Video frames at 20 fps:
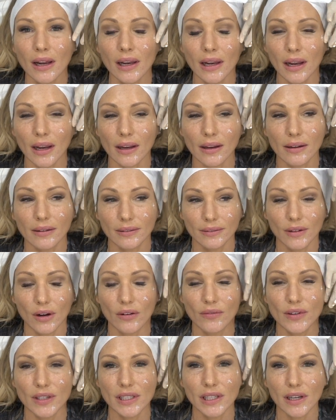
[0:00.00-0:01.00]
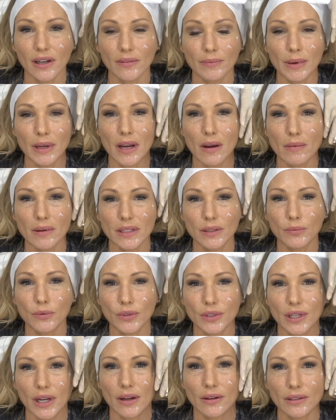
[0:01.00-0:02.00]
like obviously I've been coming to
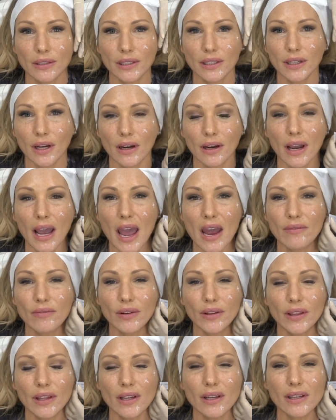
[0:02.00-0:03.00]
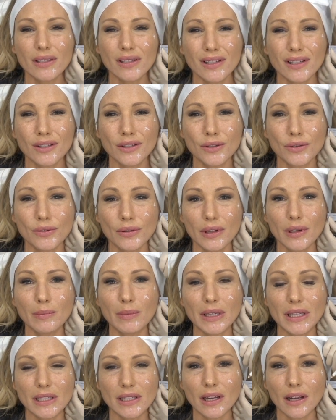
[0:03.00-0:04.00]
Waterhouse Young, everything is
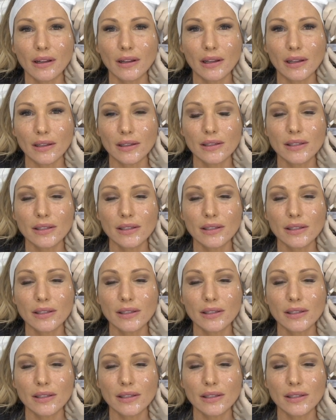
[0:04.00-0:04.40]
extremely subtle.